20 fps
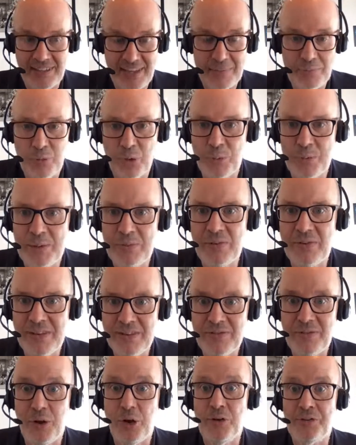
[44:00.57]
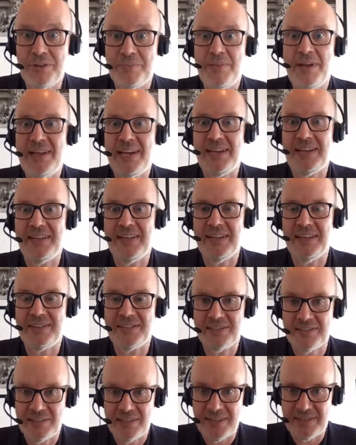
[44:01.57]
get more people involved in making
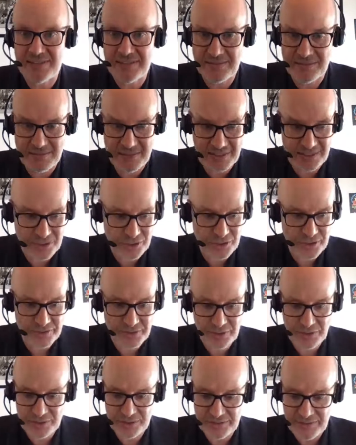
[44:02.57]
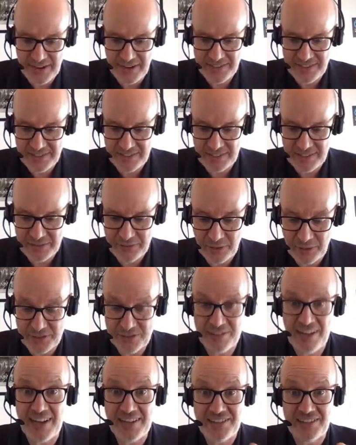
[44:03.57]
these universal vaccine
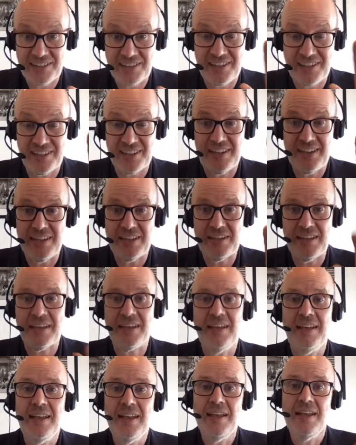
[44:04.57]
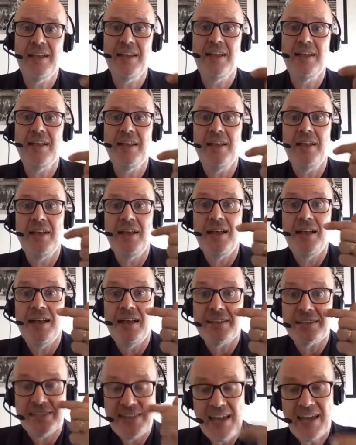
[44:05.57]
antivirals. That's the kind of key thing.
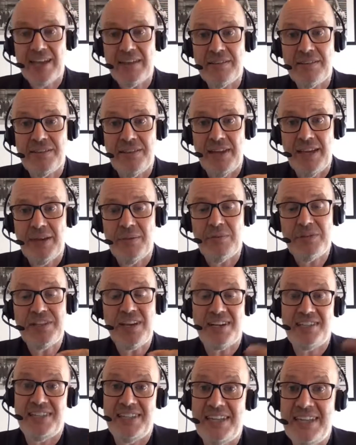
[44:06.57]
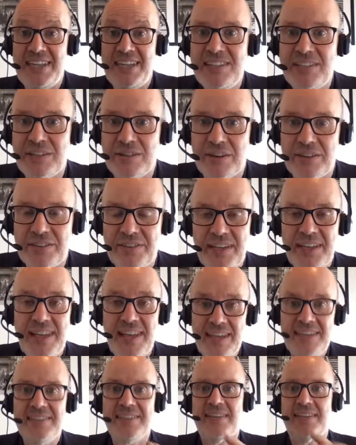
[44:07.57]
Second thing, which is actually easier, I think,
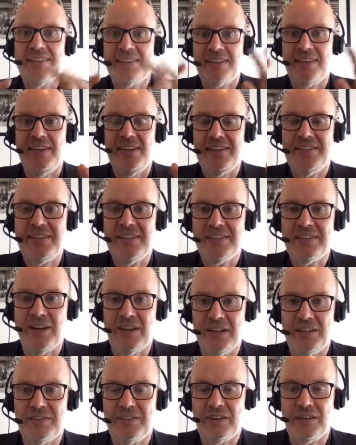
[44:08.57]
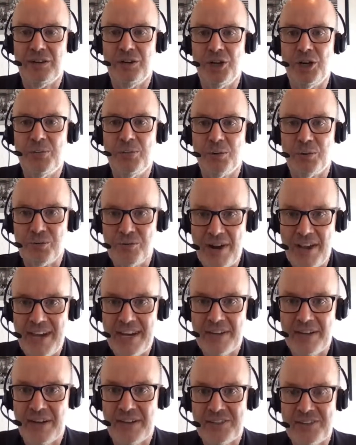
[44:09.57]
is this kind of global
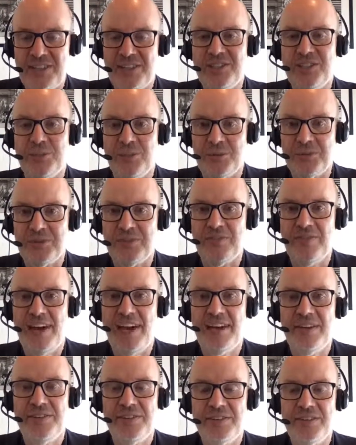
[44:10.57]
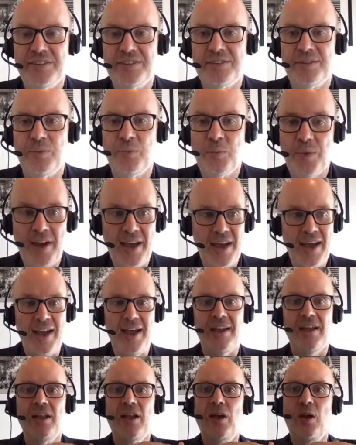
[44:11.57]
radar system or surveillance system,
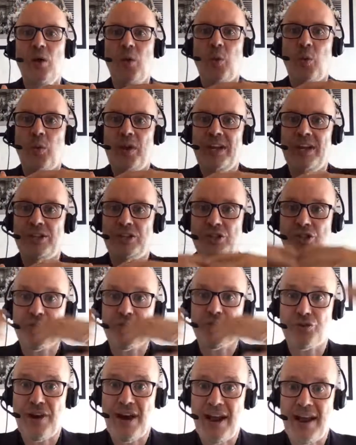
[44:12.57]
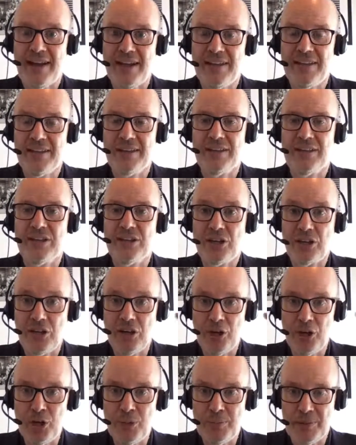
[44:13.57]
where we track
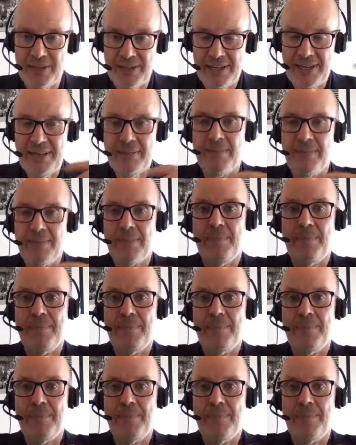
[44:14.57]
globally